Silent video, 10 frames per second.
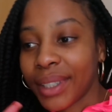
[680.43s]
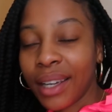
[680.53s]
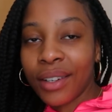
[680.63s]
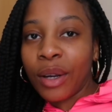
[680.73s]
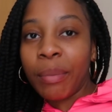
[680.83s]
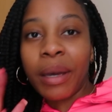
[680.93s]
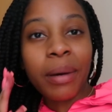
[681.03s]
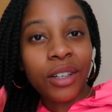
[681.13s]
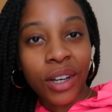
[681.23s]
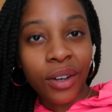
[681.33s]
I don't know,
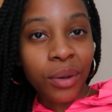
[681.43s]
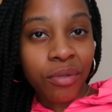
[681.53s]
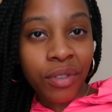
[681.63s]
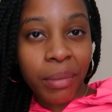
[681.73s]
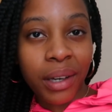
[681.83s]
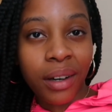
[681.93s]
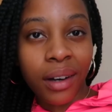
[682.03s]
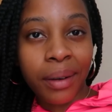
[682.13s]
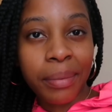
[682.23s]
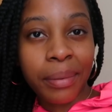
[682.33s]
maybe I tried it on with no
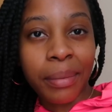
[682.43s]
makeup.